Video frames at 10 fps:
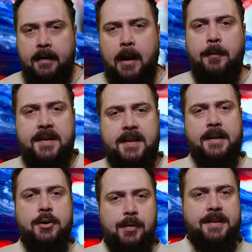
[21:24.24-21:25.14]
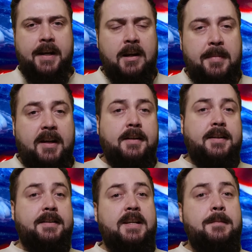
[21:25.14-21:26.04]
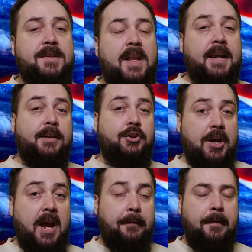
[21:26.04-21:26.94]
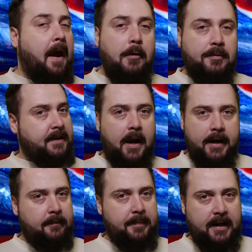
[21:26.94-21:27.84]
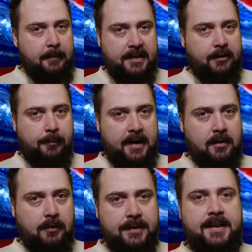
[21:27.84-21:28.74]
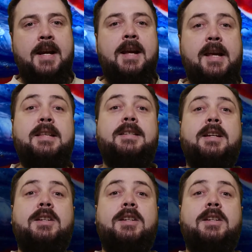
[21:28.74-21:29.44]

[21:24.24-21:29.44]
Now, this is interesting because it seems like Jeff, outside of being Mr. Pickles, is an